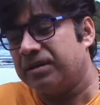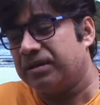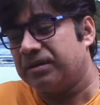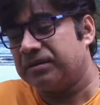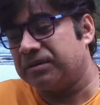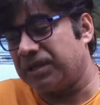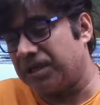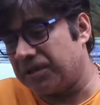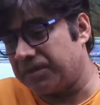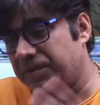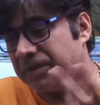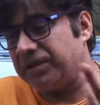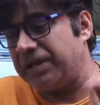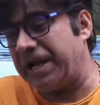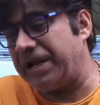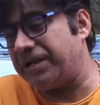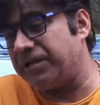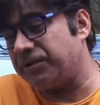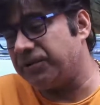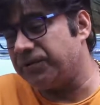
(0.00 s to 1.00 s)
the urban
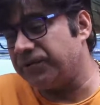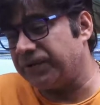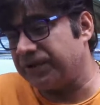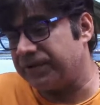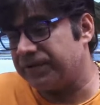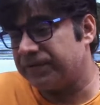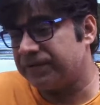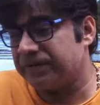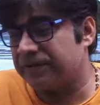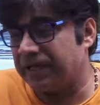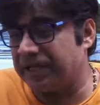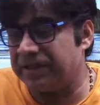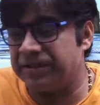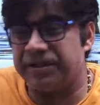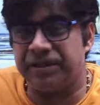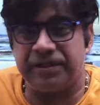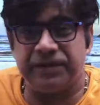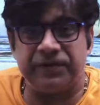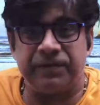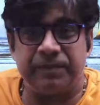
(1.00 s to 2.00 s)
land uses, and
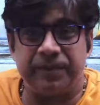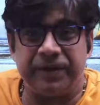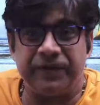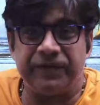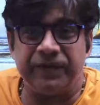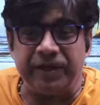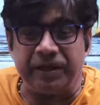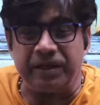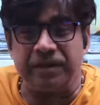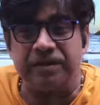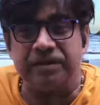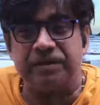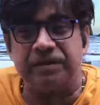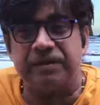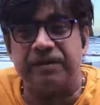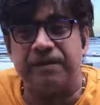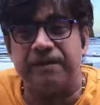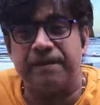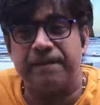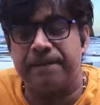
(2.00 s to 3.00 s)
there is spacing.
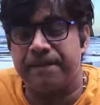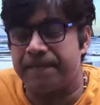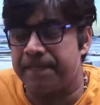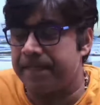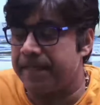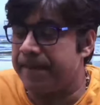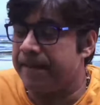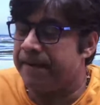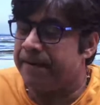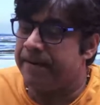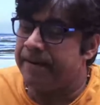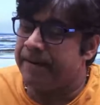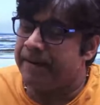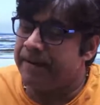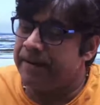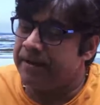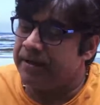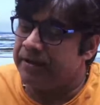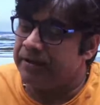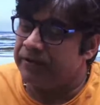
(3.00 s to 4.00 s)

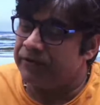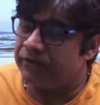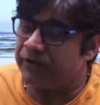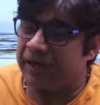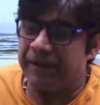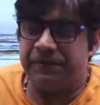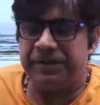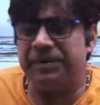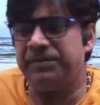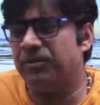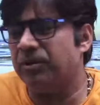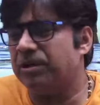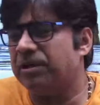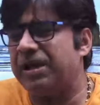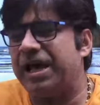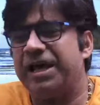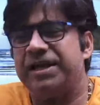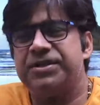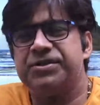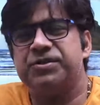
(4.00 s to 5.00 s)
So every model
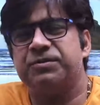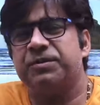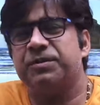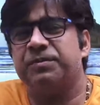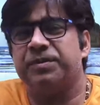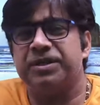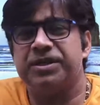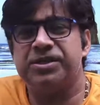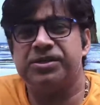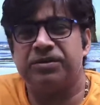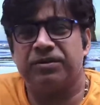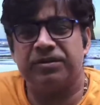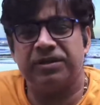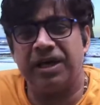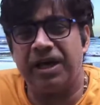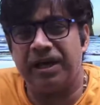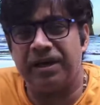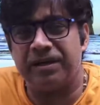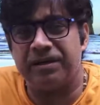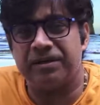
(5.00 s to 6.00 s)
has to be based on
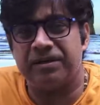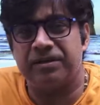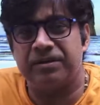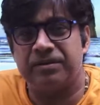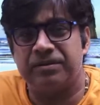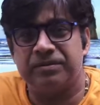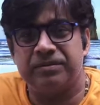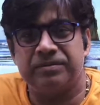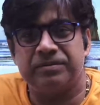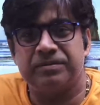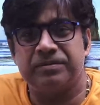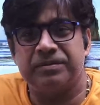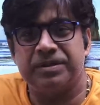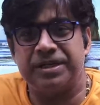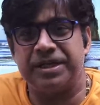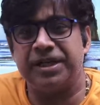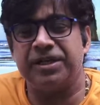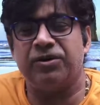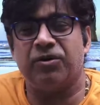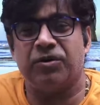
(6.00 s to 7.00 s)
that.
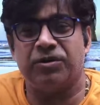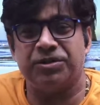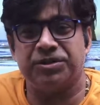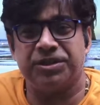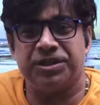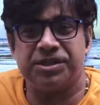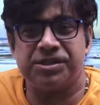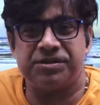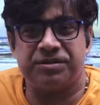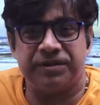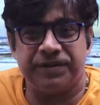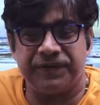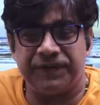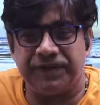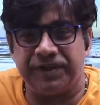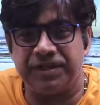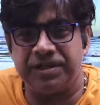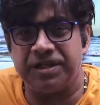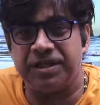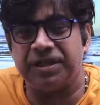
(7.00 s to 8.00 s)
Decongest the
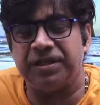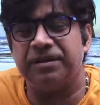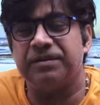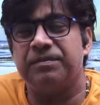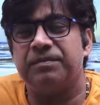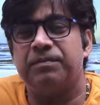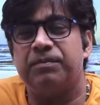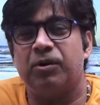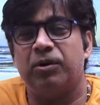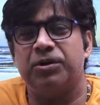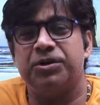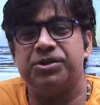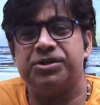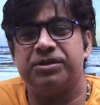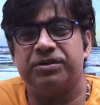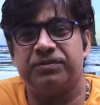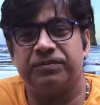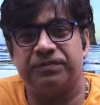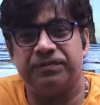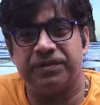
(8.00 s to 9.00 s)
city,
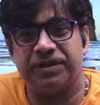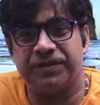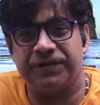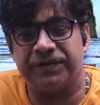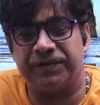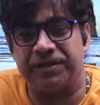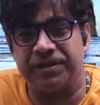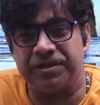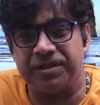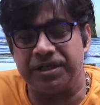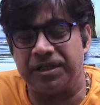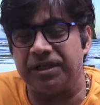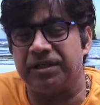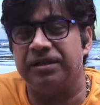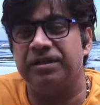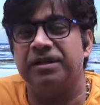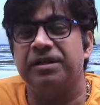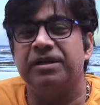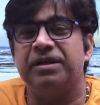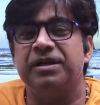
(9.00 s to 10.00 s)
pollution-free
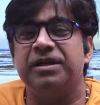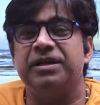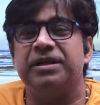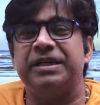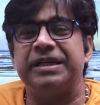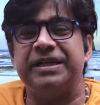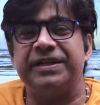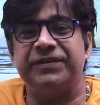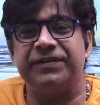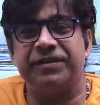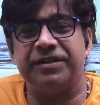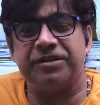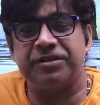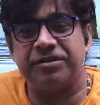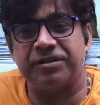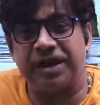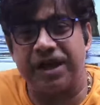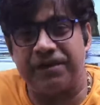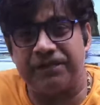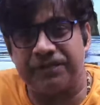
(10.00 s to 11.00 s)
city, easy
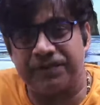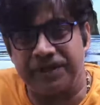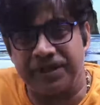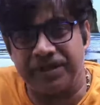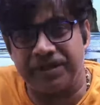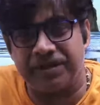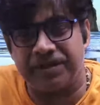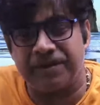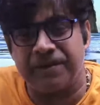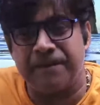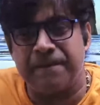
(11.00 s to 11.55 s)
traffic,